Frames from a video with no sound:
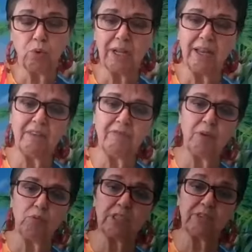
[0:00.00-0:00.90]
Well, if
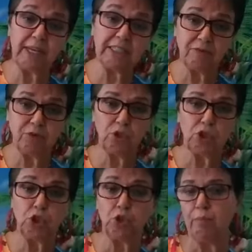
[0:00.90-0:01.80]
he was
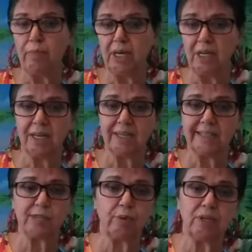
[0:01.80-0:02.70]
faithful to me in the
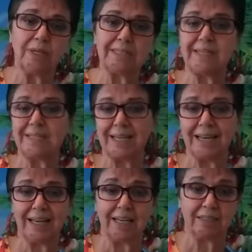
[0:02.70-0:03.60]
experiences
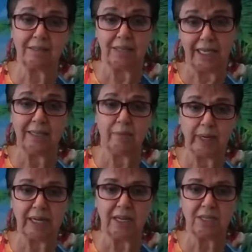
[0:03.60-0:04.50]
I had in the
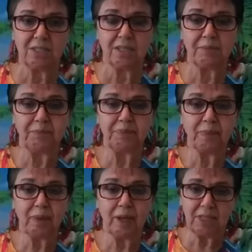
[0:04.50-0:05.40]
past,
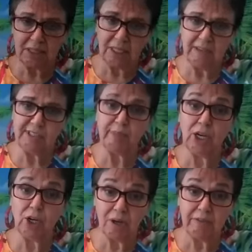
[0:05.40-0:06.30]
that gives
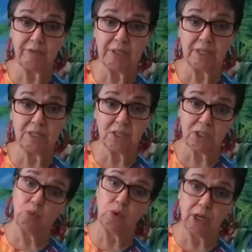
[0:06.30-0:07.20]
me confidence
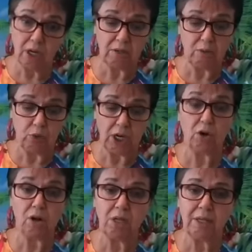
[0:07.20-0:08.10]
that when I
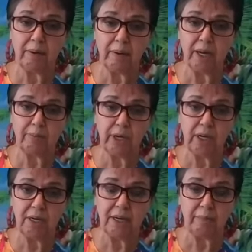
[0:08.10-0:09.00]
call
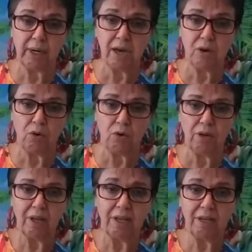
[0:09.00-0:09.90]
upon him
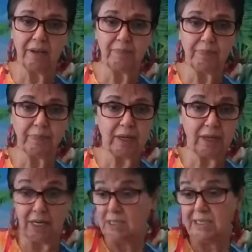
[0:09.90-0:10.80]
now,
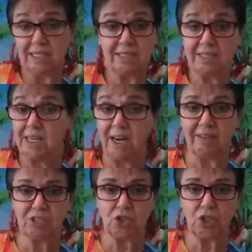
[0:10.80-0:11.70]
and since he
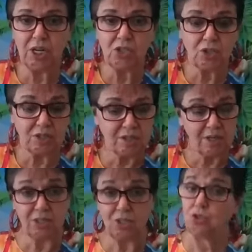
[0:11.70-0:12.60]
never
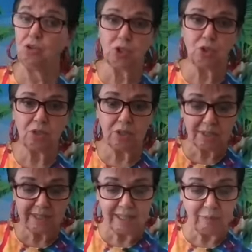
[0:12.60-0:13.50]
changes, he's going to do
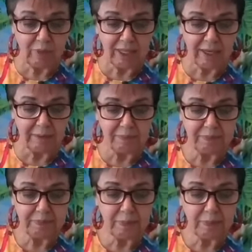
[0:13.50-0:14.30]
the same thing.